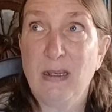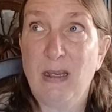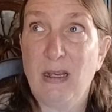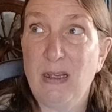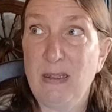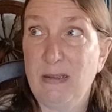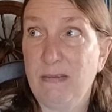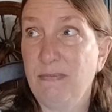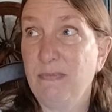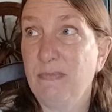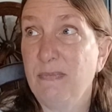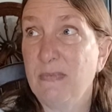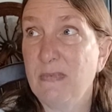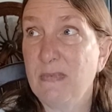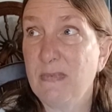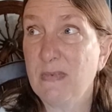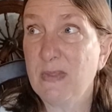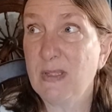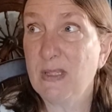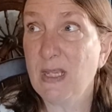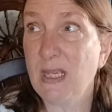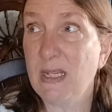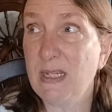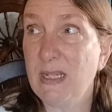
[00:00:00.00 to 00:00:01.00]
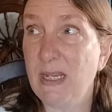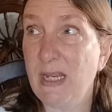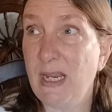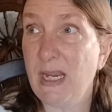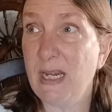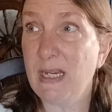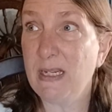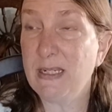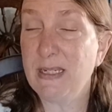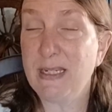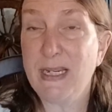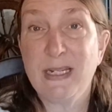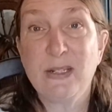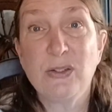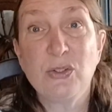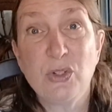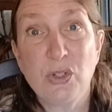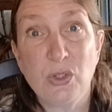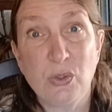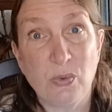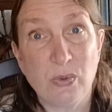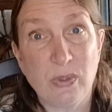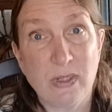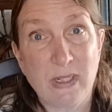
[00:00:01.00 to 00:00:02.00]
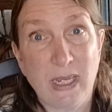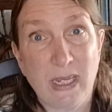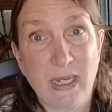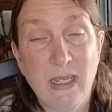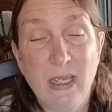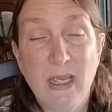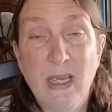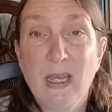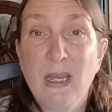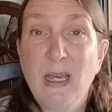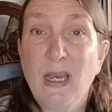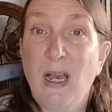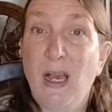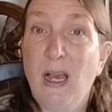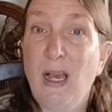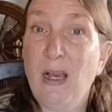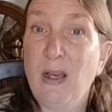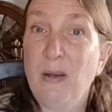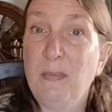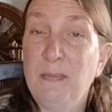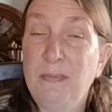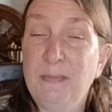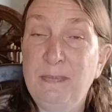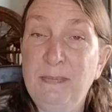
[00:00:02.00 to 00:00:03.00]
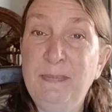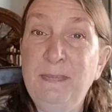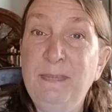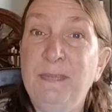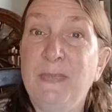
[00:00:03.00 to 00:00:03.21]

on Sunday. Today's Tuesday. Um,